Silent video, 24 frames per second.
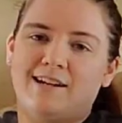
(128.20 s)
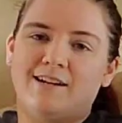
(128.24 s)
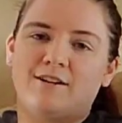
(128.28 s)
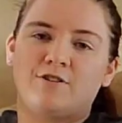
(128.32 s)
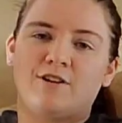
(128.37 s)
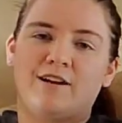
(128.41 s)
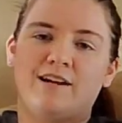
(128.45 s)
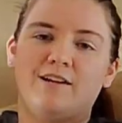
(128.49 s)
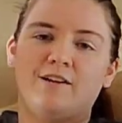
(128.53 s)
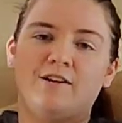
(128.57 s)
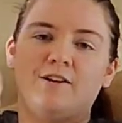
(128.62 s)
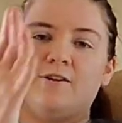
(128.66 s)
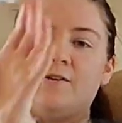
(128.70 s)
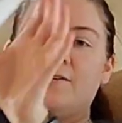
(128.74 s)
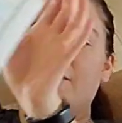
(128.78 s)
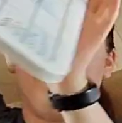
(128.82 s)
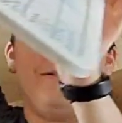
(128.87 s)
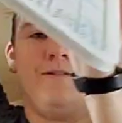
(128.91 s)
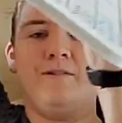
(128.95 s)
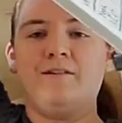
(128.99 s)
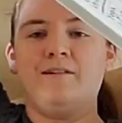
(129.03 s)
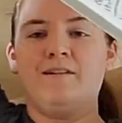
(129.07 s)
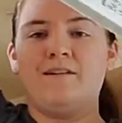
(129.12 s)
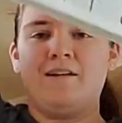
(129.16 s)
that I try to do,
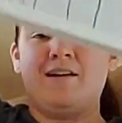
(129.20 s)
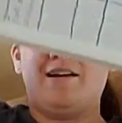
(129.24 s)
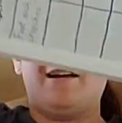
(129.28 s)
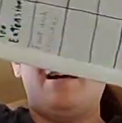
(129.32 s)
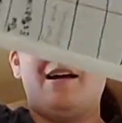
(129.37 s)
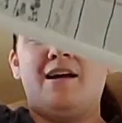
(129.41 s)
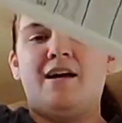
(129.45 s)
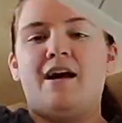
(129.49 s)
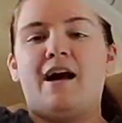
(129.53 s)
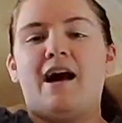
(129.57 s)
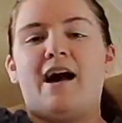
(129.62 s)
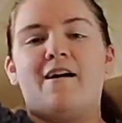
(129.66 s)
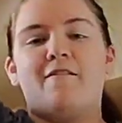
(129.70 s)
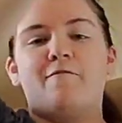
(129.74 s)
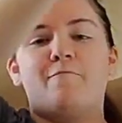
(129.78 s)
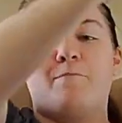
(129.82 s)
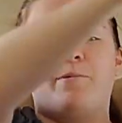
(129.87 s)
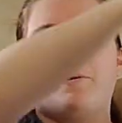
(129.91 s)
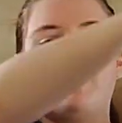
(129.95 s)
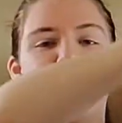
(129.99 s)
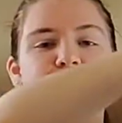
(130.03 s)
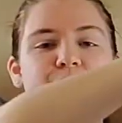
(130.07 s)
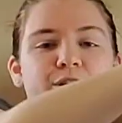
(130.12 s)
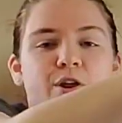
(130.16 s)
I've
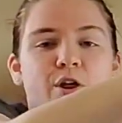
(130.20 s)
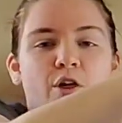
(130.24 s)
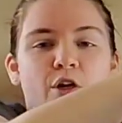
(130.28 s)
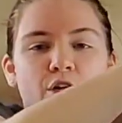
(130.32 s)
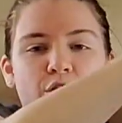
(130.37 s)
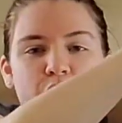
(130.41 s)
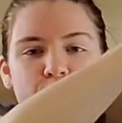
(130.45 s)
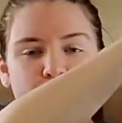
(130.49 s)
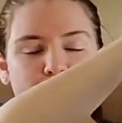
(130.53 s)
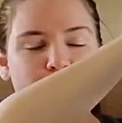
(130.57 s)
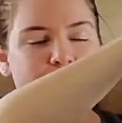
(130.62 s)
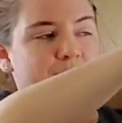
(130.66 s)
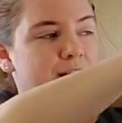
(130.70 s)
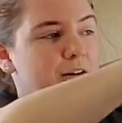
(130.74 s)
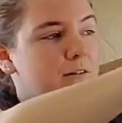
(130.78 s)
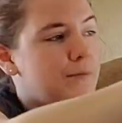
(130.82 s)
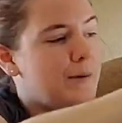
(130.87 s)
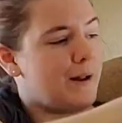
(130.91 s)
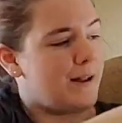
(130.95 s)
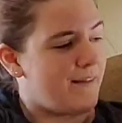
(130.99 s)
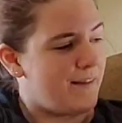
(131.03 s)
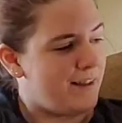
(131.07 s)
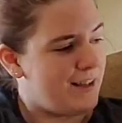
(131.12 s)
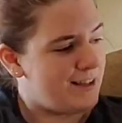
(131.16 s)
put 3 on
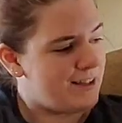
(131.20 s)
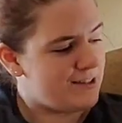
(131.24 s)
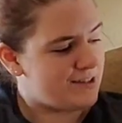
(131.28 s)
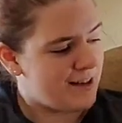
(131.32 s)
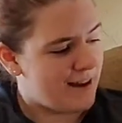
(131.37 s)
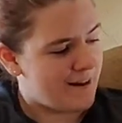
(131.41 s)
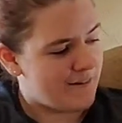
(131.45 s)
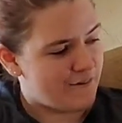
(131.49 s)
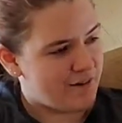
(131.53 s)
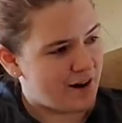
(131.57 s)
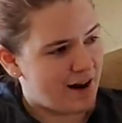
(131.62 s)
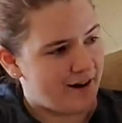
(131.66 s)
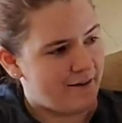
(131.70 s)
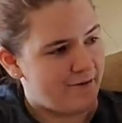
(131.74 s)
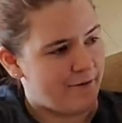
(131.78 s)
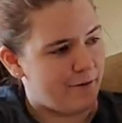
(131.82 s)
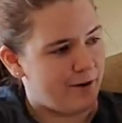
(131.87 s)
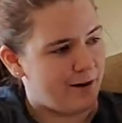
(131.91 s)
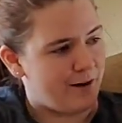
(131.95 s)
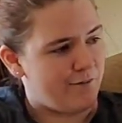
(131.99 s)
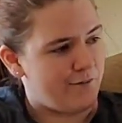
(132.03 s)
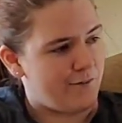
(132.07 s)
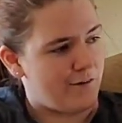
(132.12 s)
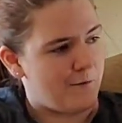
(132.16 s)
my list. I've gotten
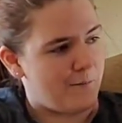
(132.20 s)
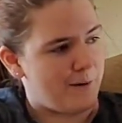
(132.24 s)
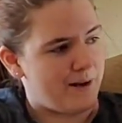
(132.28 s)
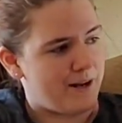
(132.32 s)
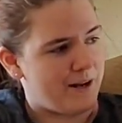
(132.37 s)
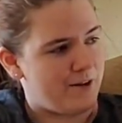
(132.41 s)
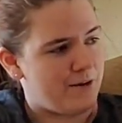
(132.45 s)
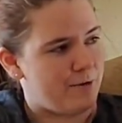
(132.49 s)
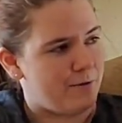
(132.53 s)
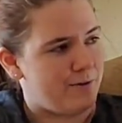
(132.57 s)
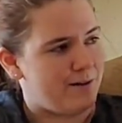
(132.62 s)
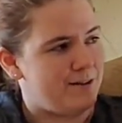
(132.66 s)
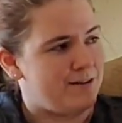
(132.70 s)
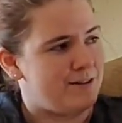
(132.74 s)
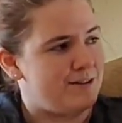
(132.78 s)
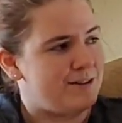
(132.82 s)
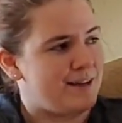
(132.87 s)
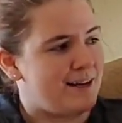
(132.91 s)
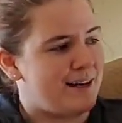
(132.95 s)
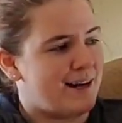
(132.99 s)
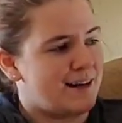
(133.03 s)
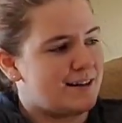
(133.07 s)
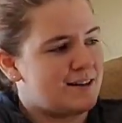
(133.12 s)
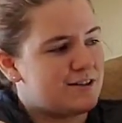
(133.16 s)
rid of all my other ones.
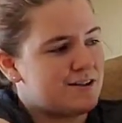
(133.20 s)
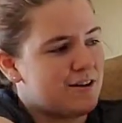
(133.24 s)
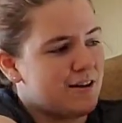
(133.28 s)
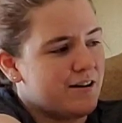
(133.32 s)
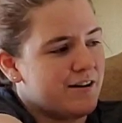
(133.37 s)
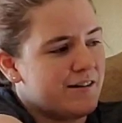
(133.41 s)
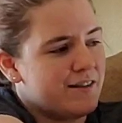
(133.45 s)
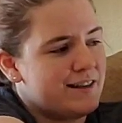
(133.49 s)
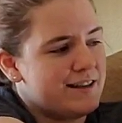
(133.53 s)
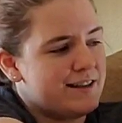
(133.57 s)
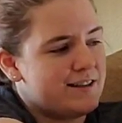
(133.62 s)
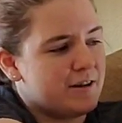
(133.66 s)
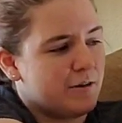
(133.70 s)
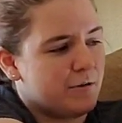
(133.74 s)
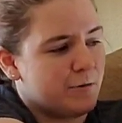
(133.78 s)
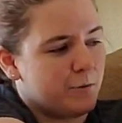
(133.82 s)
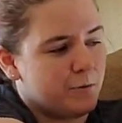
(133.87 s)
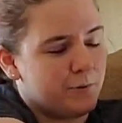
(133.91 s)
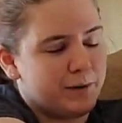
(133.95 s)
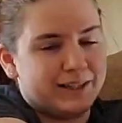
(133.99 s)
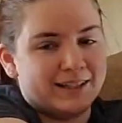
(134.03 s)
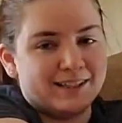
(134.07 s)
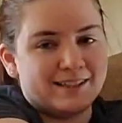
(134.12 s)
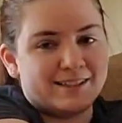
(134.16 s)
And I started these
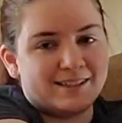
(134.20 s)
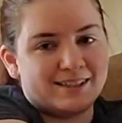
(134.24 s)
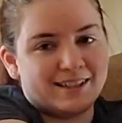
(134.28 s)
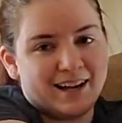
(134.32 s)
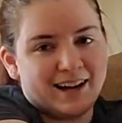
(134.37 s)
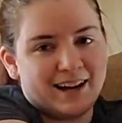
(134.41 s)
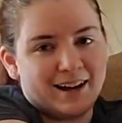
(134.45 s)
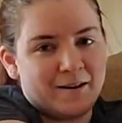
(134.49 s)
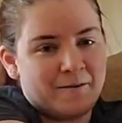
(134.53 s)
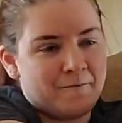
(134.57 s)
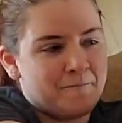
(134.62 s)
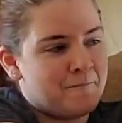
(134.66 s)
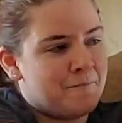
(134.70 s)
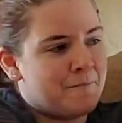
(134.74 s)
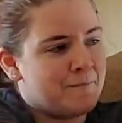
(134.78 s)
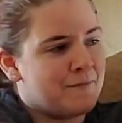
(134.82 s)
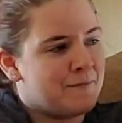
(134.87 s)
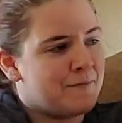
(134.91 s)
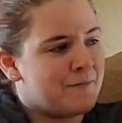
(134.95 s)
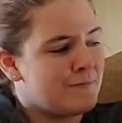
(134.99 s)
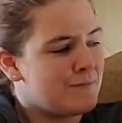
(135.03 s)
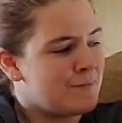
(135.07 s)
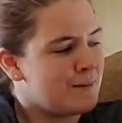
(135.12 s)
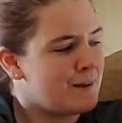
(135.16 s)
on Wednesday.
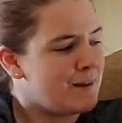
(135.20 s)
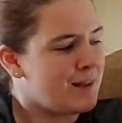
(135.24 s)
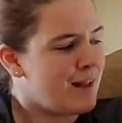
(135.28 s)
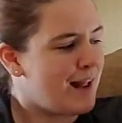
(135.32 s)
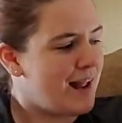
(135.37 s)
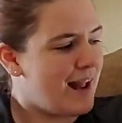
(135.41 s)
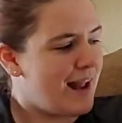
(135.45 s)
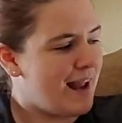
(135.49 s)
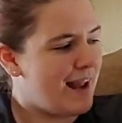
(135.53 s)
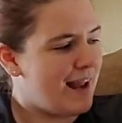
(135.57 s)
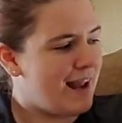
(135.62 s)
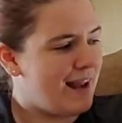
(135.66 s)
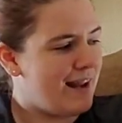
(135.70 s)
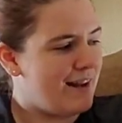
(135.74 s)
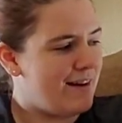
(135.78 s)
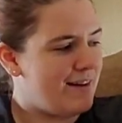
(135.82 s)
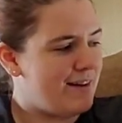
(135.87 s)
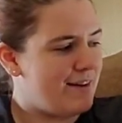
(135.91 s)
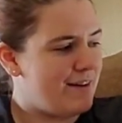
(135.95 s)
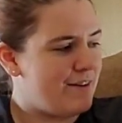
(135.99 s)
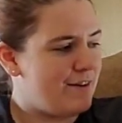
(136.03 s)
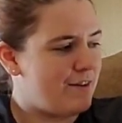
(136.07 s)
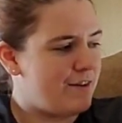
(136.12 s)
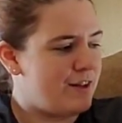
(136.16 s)

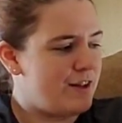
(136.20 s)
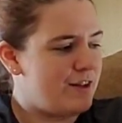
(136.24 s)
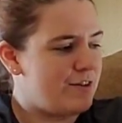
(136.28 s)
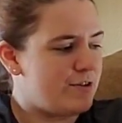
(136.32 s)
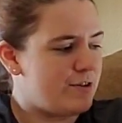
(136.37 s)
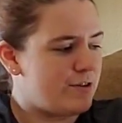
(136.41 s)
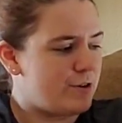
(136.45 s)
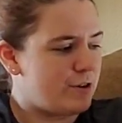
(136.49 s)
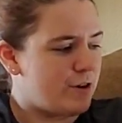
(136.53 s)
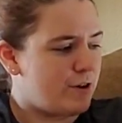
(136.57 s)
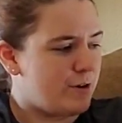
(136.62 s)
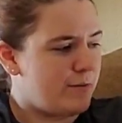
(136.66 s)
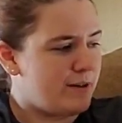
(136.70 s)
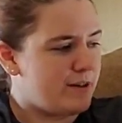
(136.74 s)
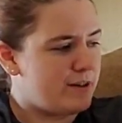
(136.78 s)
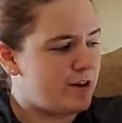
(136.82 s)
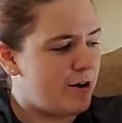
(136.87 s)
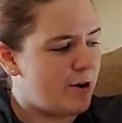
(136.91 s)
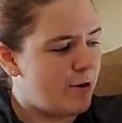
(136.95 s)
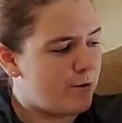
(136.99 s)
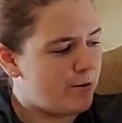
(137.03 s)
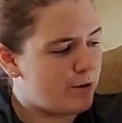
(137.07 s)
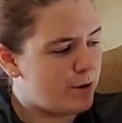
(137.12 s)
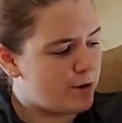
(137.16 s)
And these are gonna be
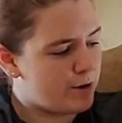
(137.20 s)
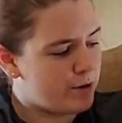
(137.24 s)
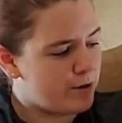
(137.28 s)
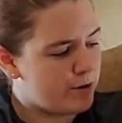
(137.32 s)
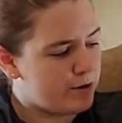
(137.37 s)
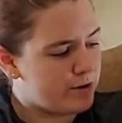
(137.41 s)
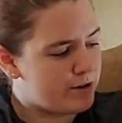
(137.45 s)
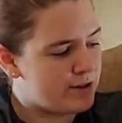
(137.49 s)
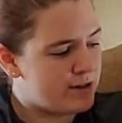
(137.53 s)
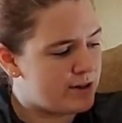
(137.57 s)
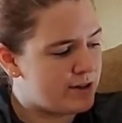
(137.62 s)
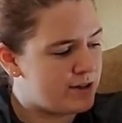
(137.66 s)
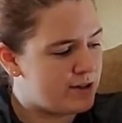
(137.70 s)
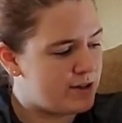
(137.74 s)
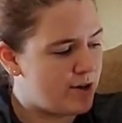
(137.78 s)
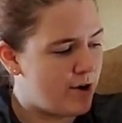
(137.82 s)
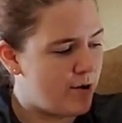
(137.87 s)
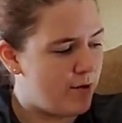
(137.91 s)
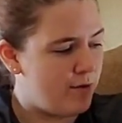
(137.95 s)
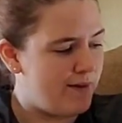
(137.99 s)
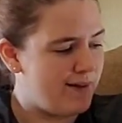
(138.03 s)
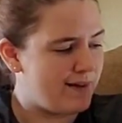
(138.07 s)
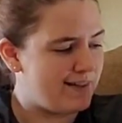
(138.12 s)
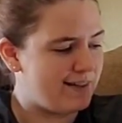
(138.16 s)
toe curls,
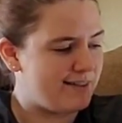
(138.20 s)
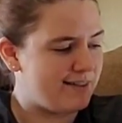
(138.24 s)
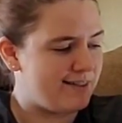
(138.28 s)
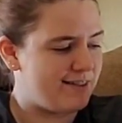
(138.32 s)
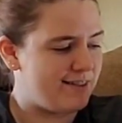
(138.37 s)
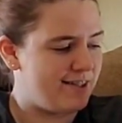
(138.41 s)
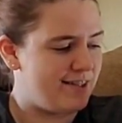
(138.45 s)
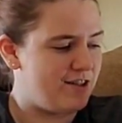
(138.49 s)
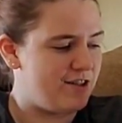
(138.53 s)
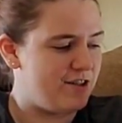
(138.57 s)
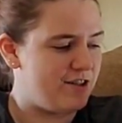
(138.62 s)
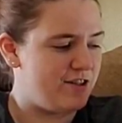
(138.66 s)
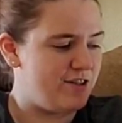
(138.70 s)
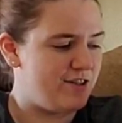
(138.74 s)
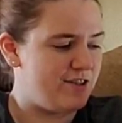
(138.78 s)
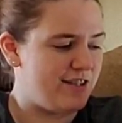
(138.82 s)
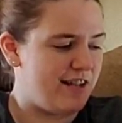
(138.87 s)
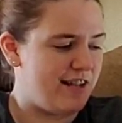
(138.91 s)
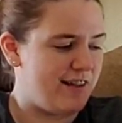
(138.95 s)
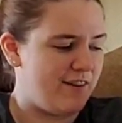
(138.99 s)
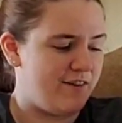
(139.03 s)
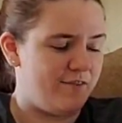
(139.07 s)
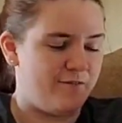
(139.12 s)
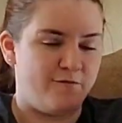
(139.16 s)
toe extensions,
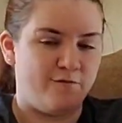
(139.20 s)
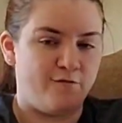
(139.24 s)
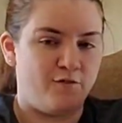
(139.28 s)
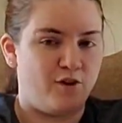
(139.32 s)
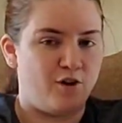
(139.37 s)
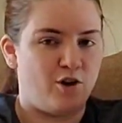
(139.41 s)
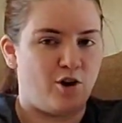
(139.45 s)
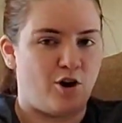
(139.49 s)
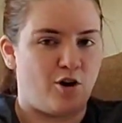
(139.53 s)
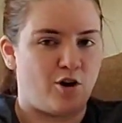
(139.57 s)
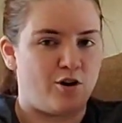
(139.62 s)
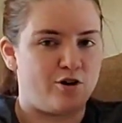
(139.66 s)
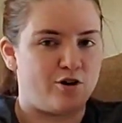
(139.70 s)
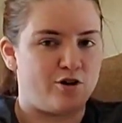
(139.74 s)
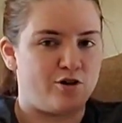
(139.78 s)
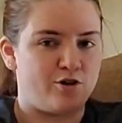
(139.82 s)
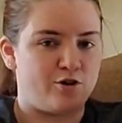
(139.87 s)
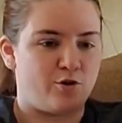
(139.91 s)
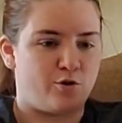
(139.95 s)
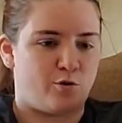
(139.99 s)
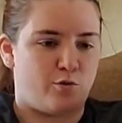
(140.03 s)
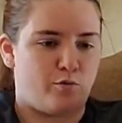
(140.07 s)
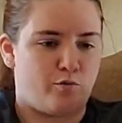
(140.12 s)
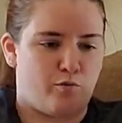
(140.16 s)
and then foot
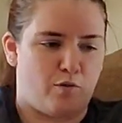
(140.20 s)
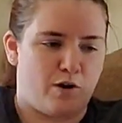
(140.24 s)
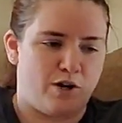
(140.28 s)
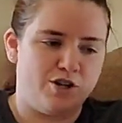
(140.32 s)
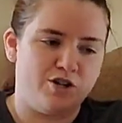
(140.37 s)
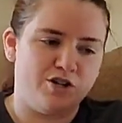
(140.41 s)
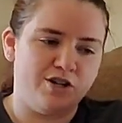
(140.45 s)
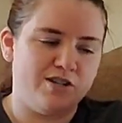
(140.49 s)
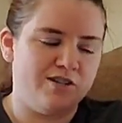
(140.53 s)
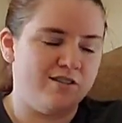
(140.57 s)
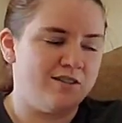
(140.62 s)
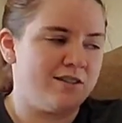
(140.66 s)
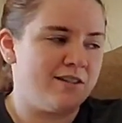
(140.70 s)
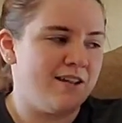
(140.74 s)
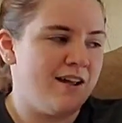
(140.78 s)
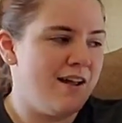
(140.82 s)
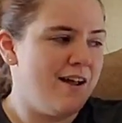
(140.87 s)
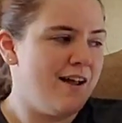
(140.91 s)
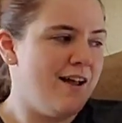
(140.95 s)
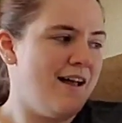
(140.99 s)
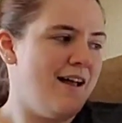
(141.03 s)
arch crunches.